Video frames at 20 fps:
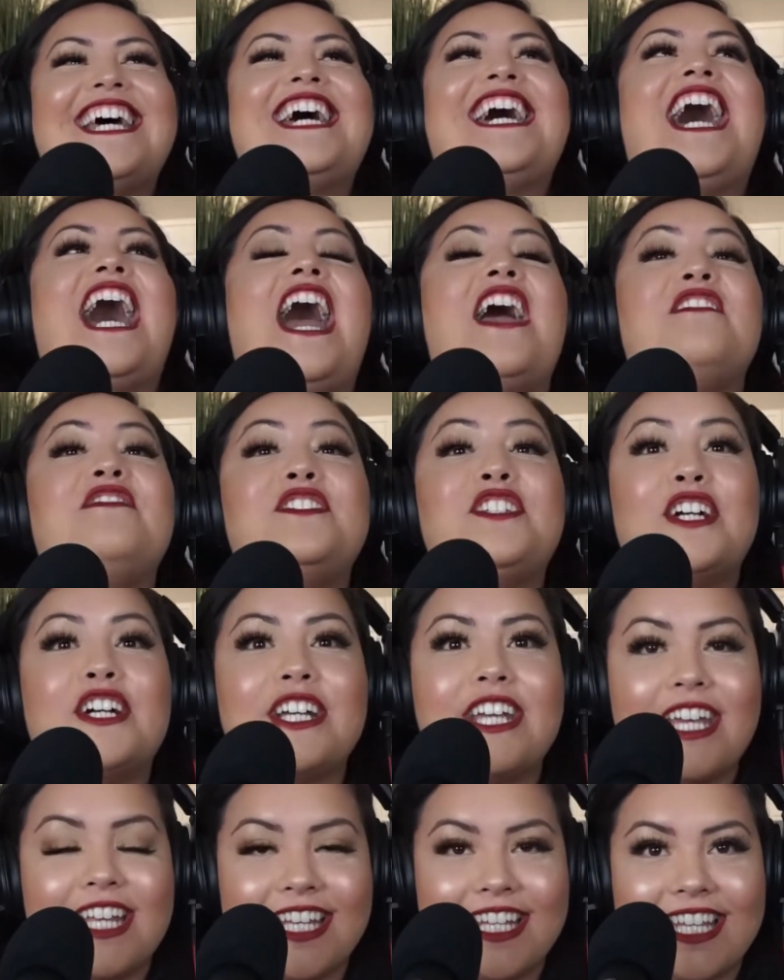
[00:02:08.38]
I've
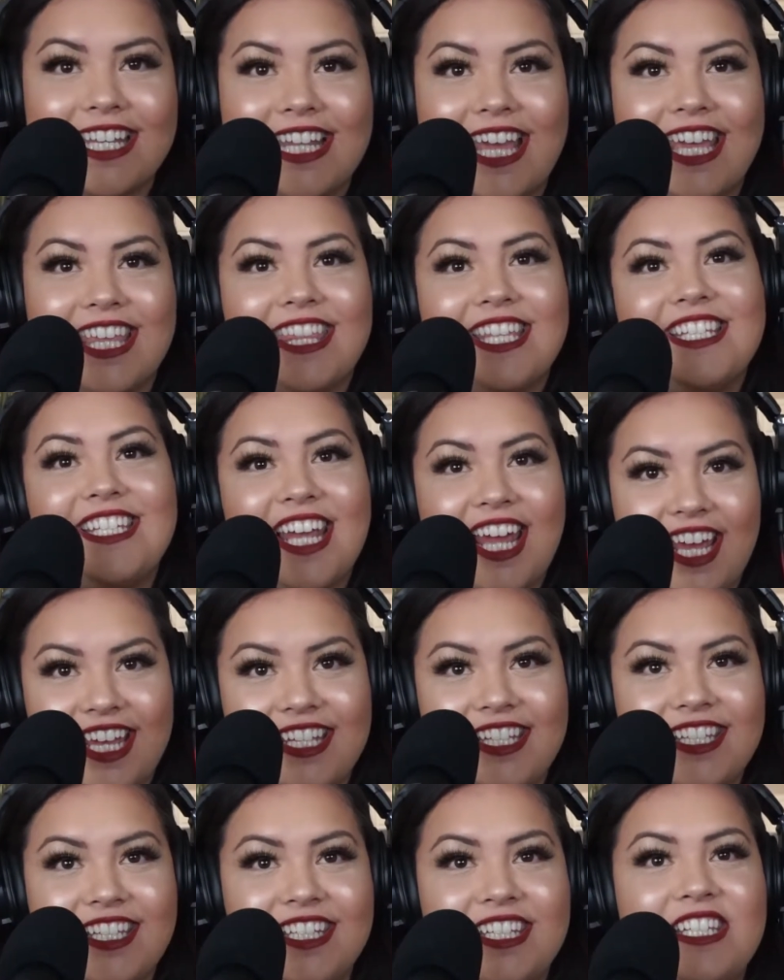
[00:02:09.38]
taken like the
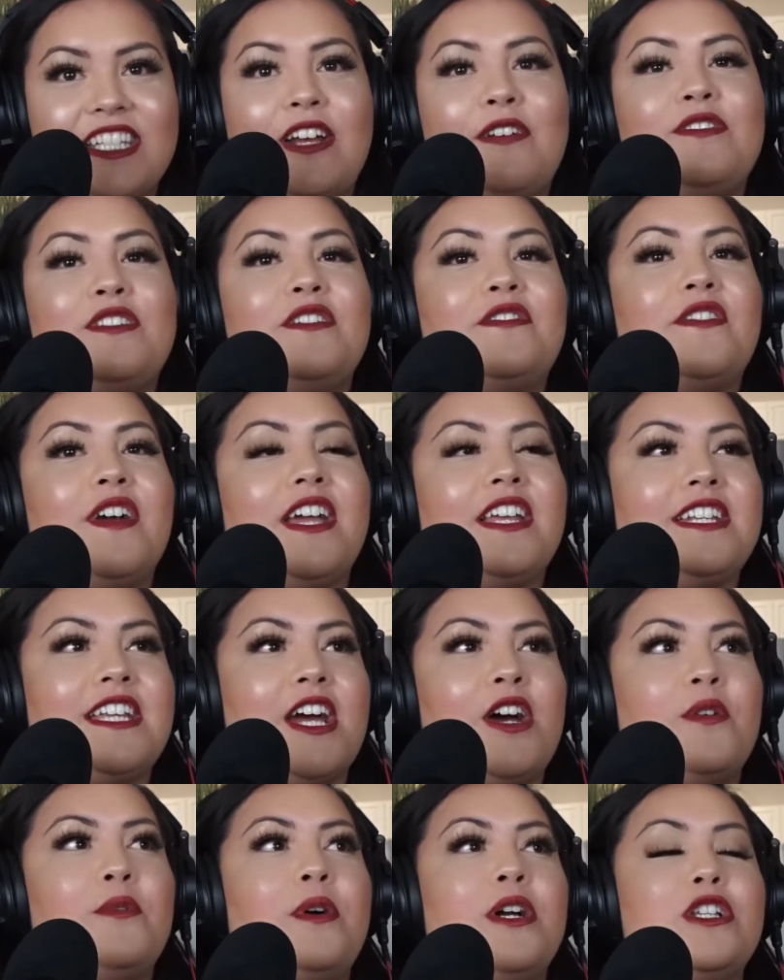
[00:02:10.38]
tests and stuff to find
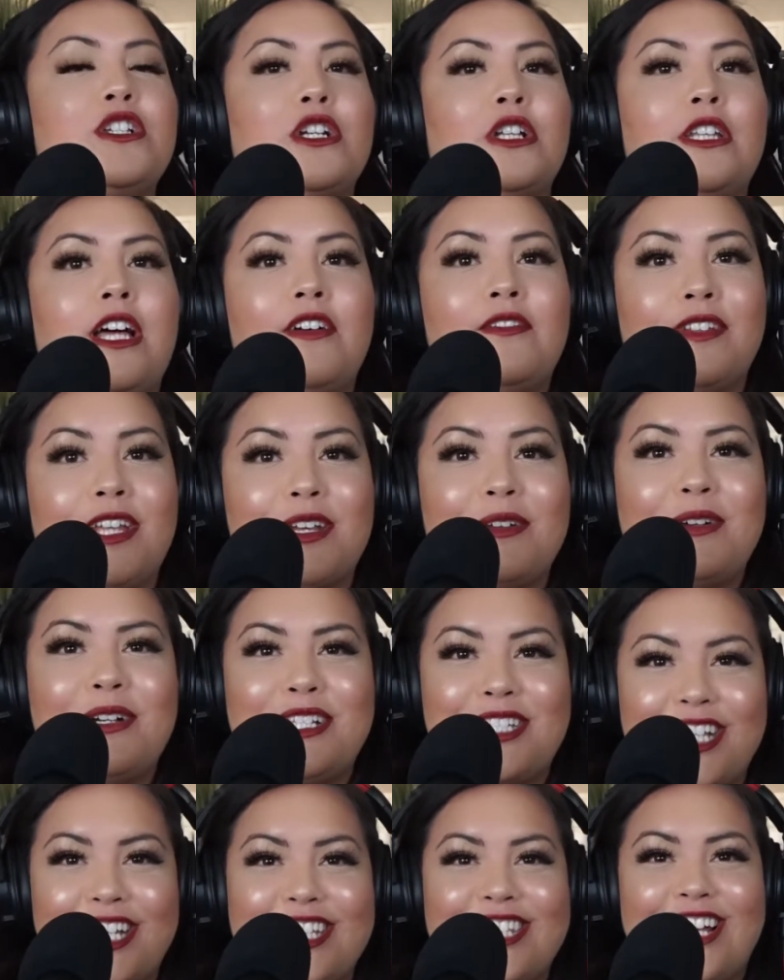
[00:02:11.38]
out what your love
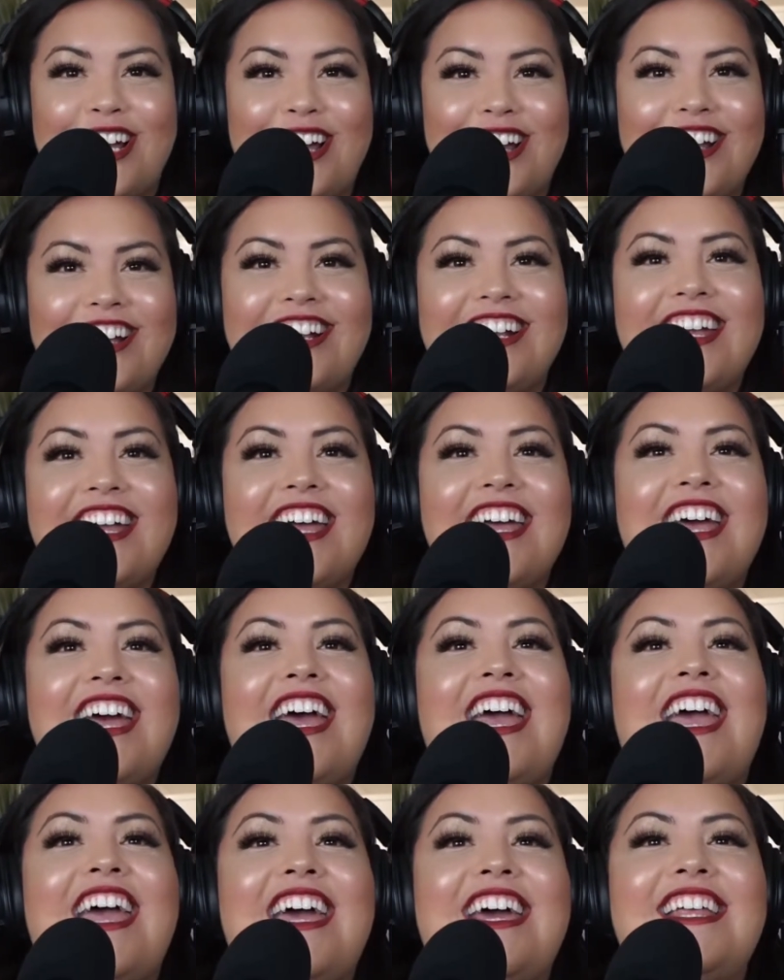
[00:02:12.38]
languages are
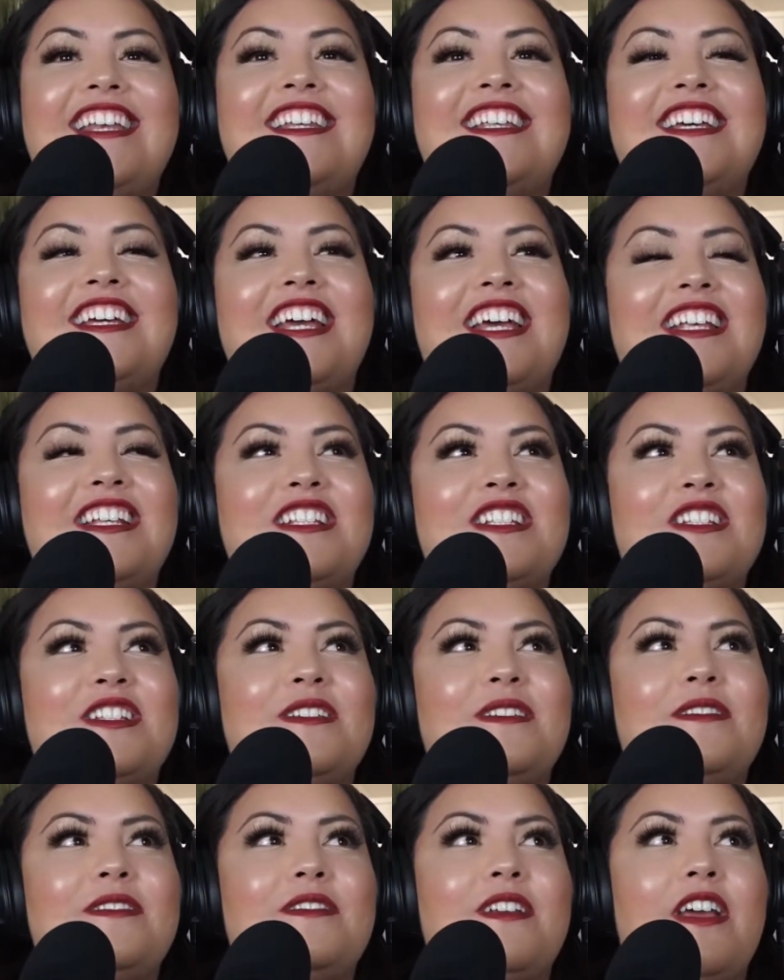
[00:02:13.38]
and
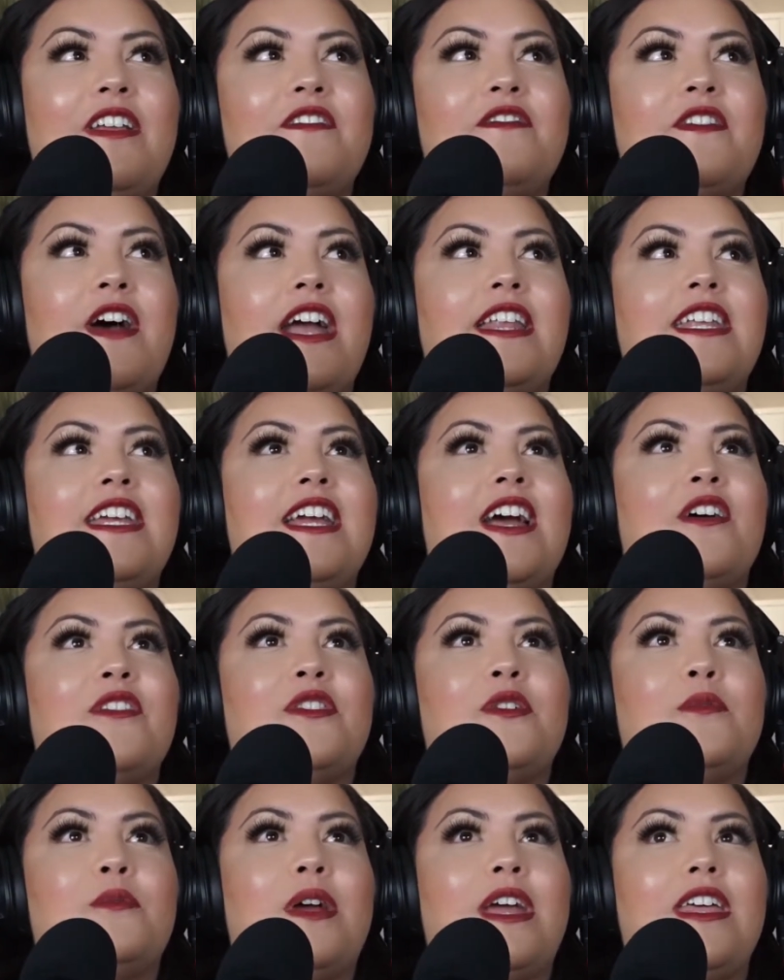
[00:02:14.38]
finding out
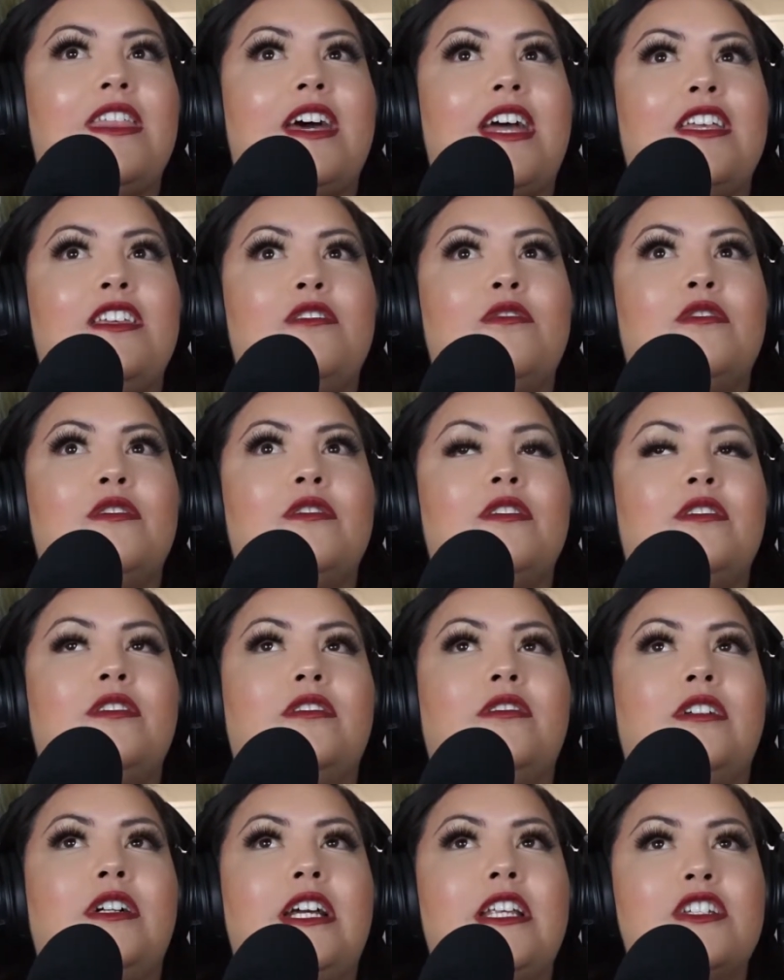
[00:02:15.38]
the way that you
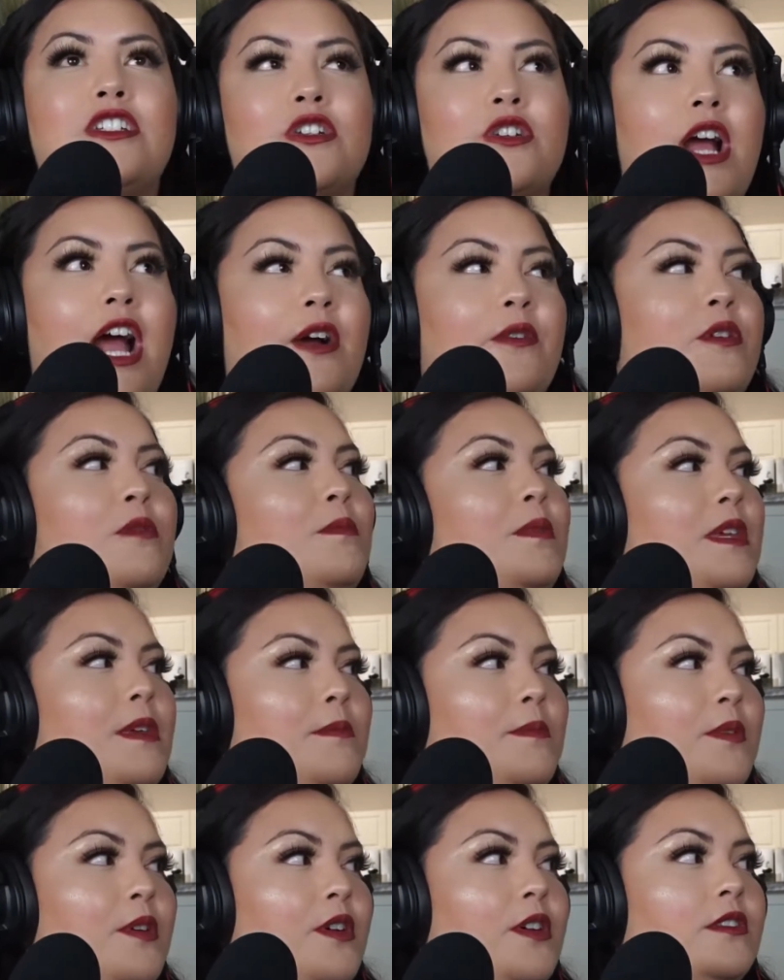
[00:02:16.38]
interact with
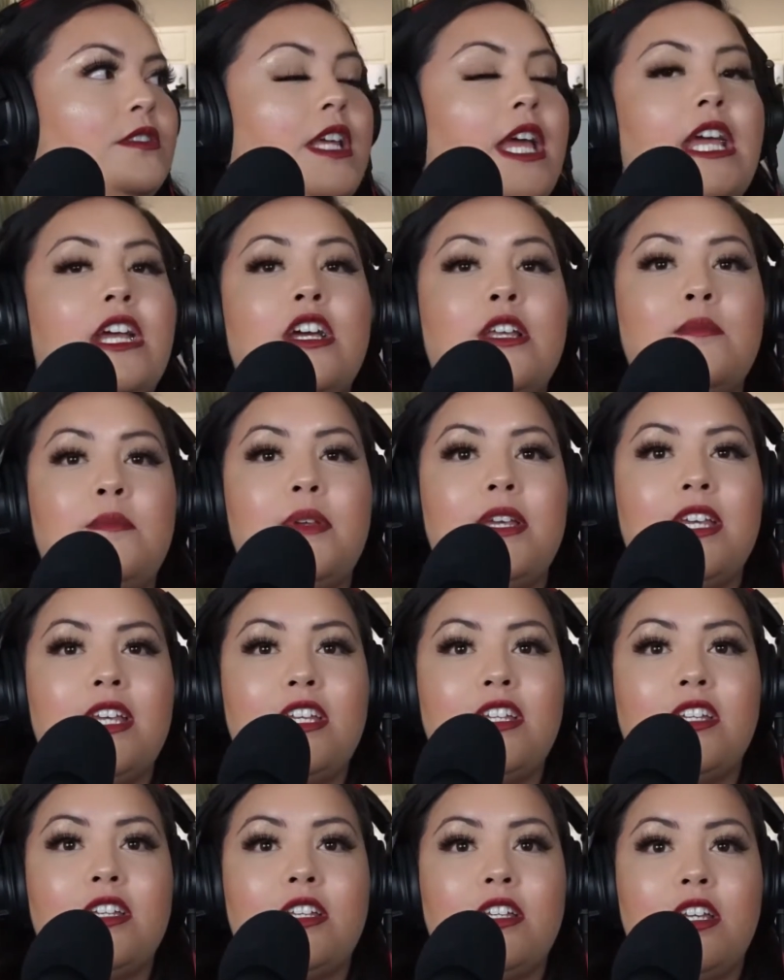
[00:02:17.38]
people. Mm-hmm. It could
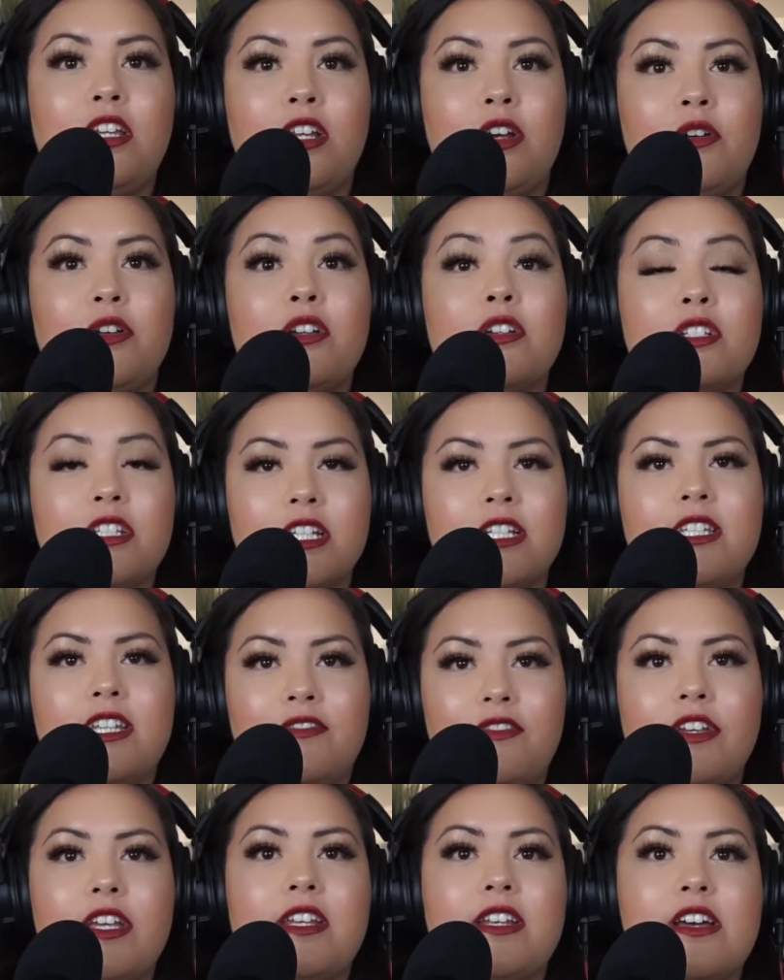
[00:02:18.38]
be, your
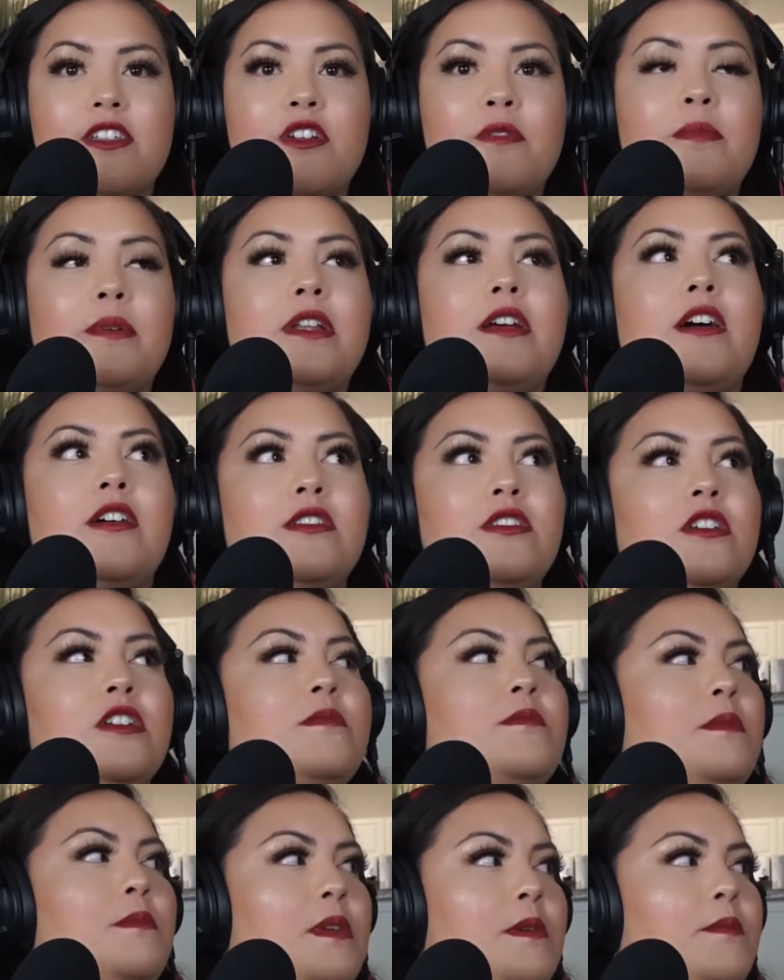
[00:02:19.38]
significant other, but it also
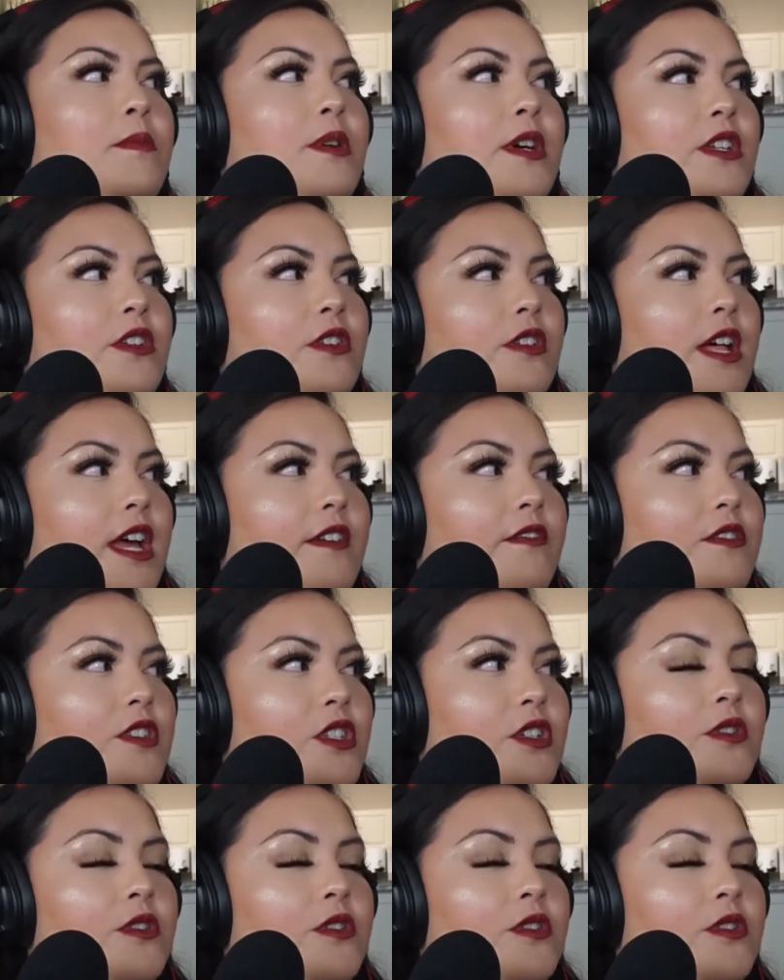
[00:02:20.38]
could be people in your life too.